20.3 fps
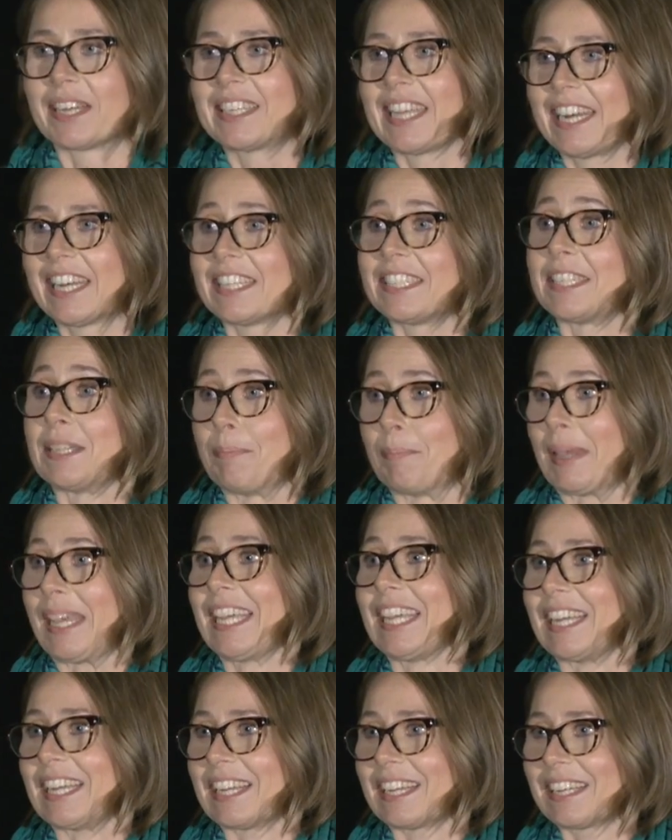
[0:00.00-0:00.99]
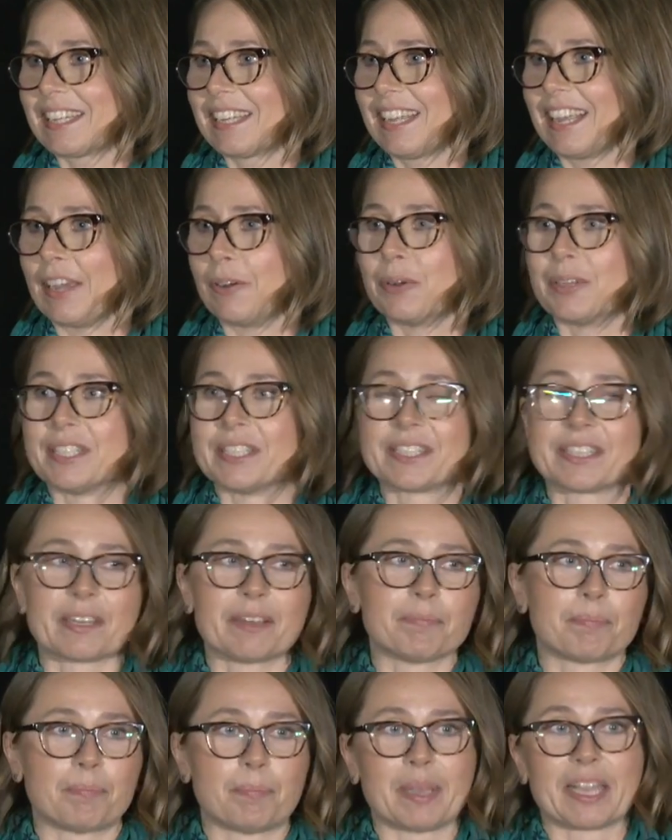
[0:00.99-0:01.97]
data to me. It was
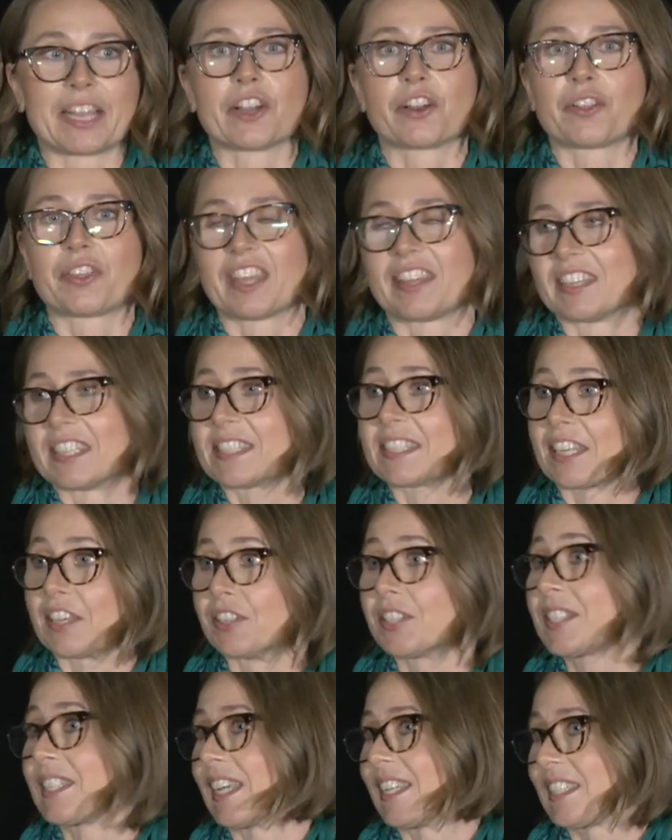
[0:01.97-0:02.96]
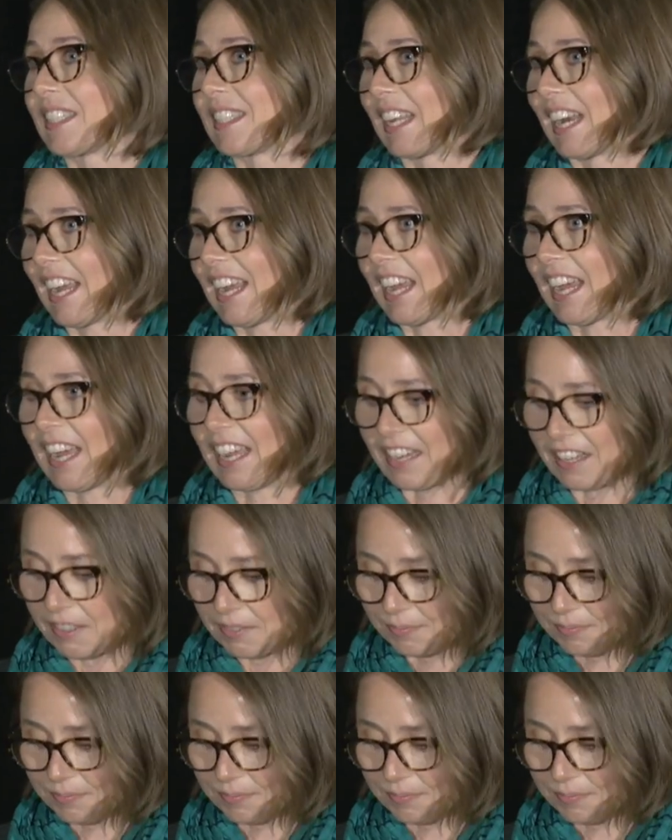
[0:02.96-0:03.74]
bigger than the skill sets that I had.